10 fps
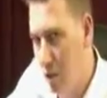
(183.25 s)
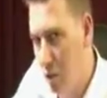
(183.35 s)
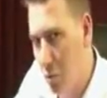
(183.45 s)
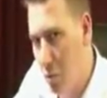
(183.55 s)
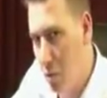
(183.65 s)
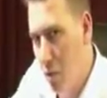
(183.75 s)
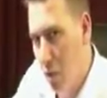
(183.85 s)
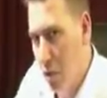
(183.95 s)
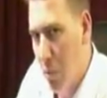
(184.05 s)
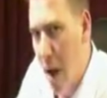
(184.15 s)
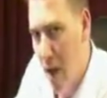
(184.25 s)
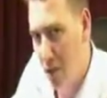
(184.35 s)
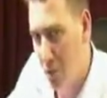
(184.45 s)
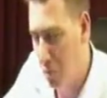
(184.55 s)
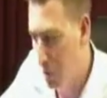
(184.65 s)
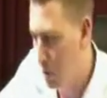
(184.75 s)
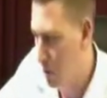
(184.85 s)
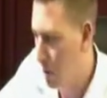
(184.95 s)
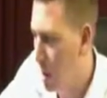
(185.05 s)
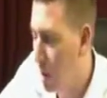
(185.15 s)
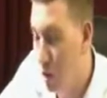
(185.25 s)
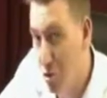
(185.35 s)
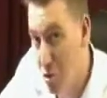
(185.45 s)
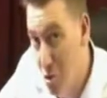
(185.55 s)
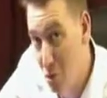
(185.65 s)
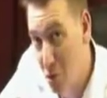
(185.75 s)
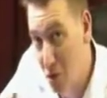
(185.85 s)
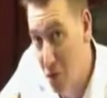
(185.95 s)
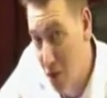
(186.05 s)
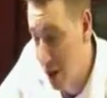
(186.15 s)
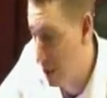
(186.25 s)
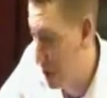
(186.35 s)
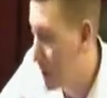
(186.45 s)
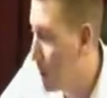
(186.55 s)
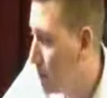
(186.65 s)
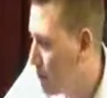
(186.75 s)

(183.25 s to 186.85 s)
as smooth as possible? It is user friendly.